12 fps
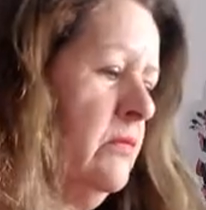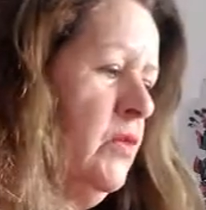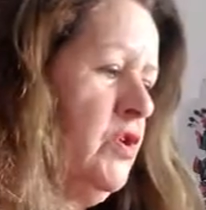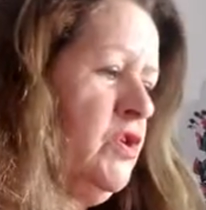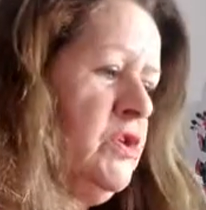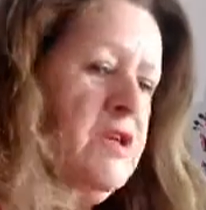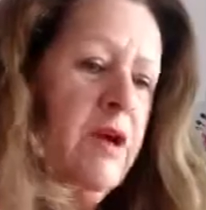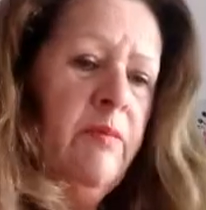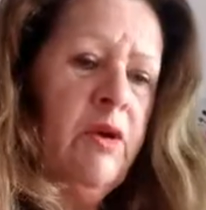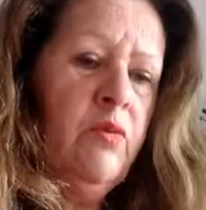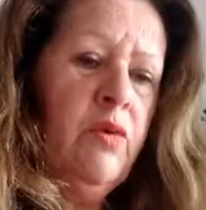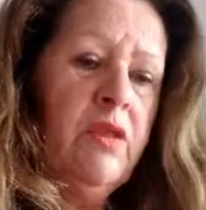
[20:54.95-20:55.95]
which has
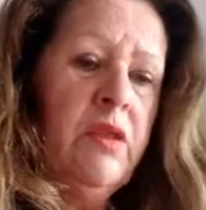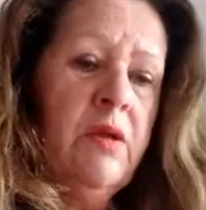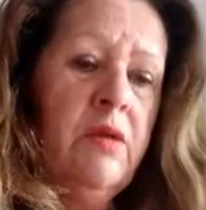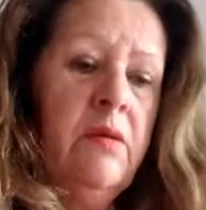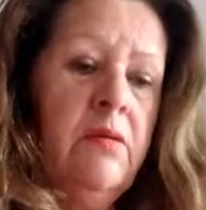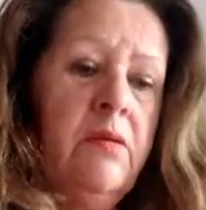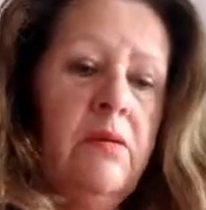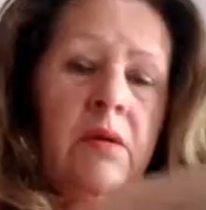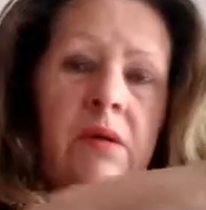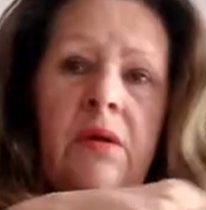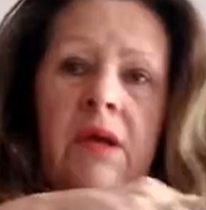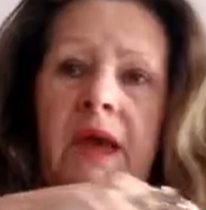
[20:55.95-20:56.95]
come in with the
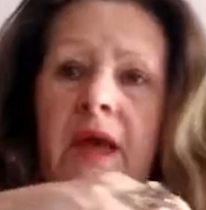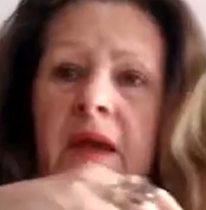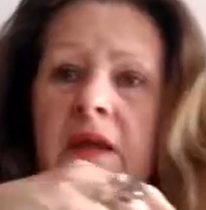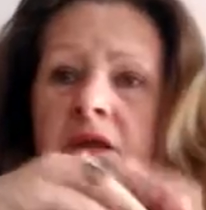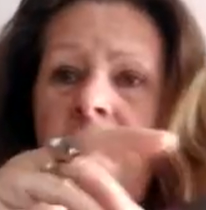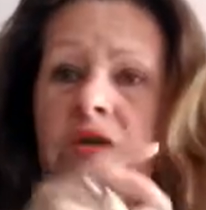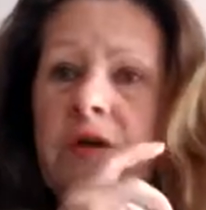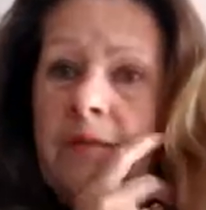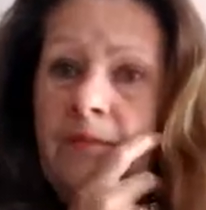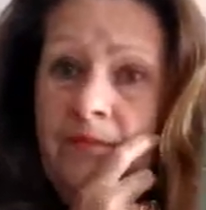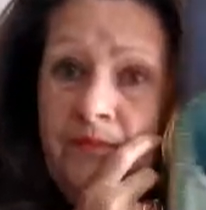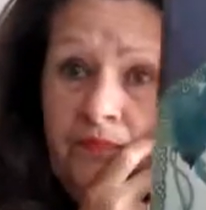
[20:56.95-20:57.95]
cat energy.